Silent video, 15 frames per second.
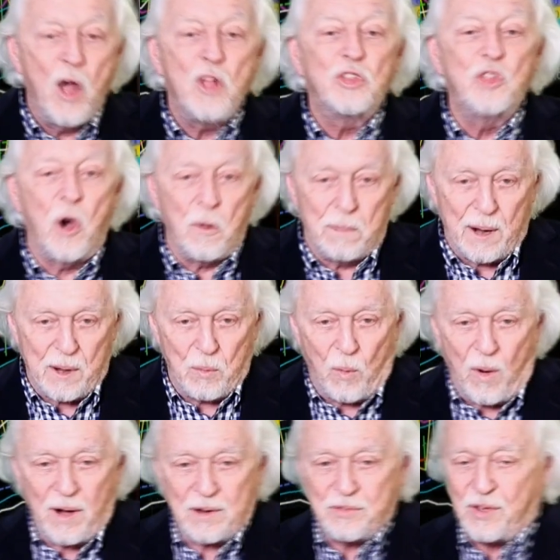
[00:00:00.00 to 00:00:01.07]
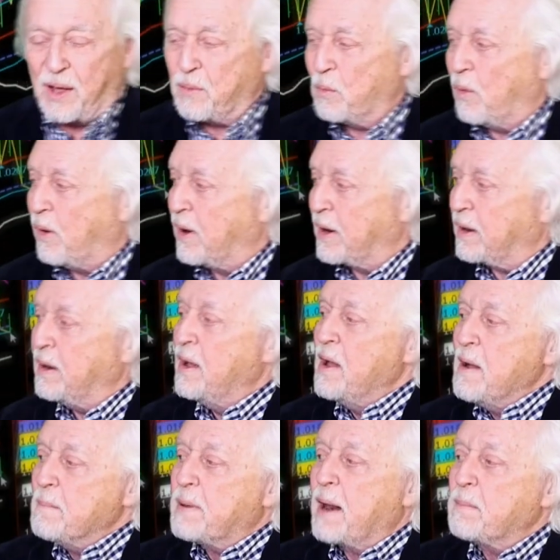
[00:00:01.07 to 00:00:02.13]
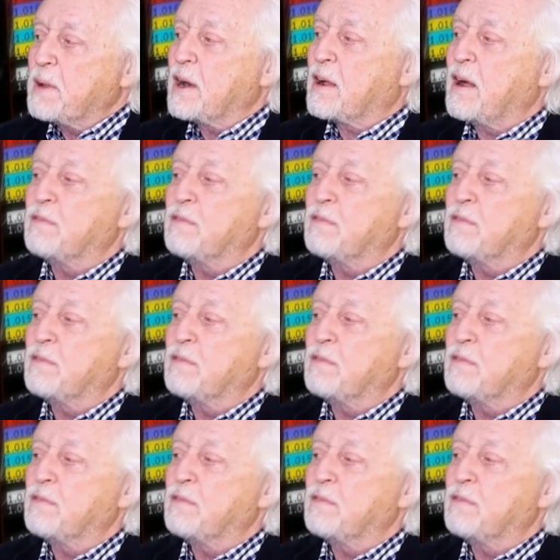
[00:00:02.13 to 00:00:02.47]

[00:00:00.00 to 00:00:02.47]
Nobody walks on water. But I'm going to